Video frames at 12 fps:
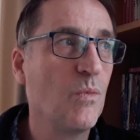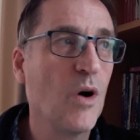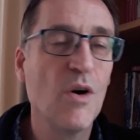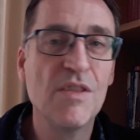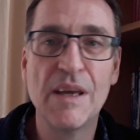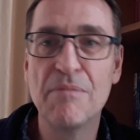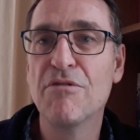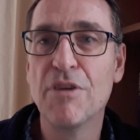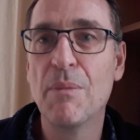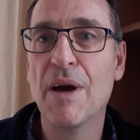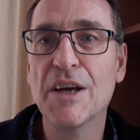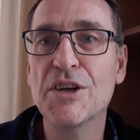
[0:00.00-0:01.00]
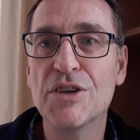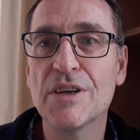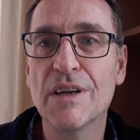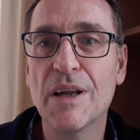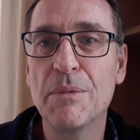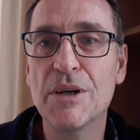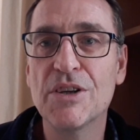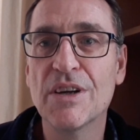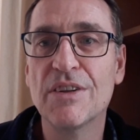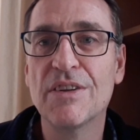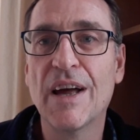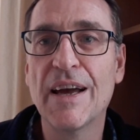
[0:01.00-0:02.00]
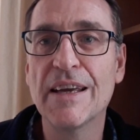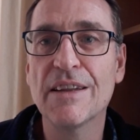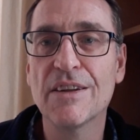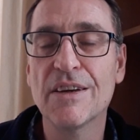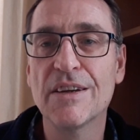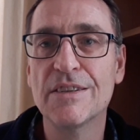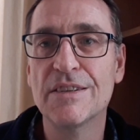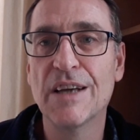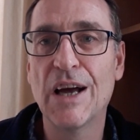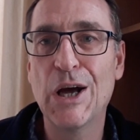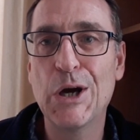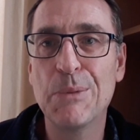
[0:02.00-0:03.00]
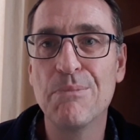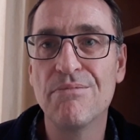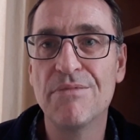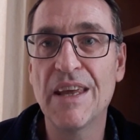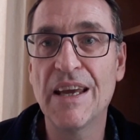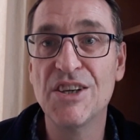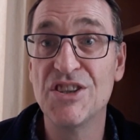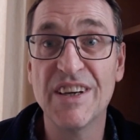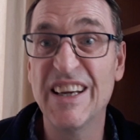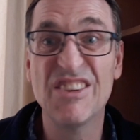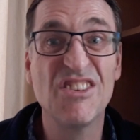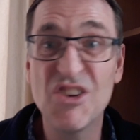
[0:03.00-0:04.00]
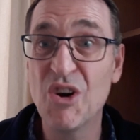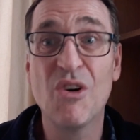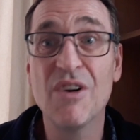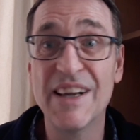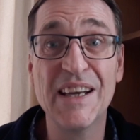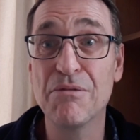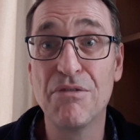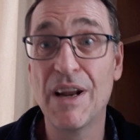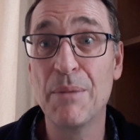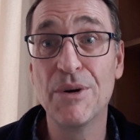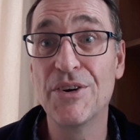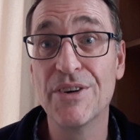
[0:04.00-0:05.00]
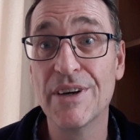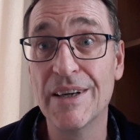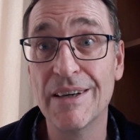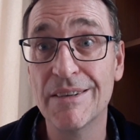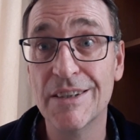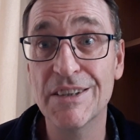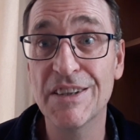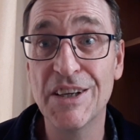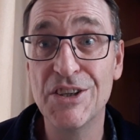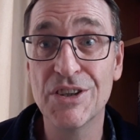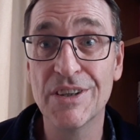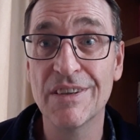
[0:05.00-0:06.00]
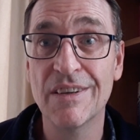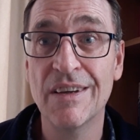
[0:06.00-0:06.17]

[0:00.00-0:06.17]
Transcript: On inflammation, let me just say that DISH is not an inflammatory condition.